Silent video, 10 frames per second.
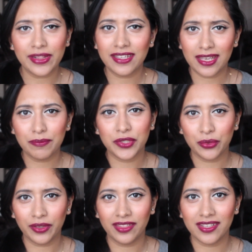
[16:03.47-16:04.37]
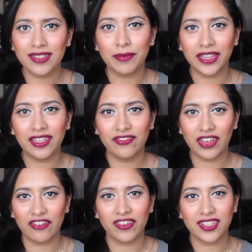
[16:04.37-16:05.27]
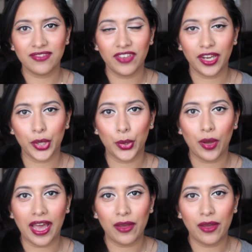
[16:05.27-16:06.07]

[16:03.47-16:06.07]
will keep doing this monthly favorites video.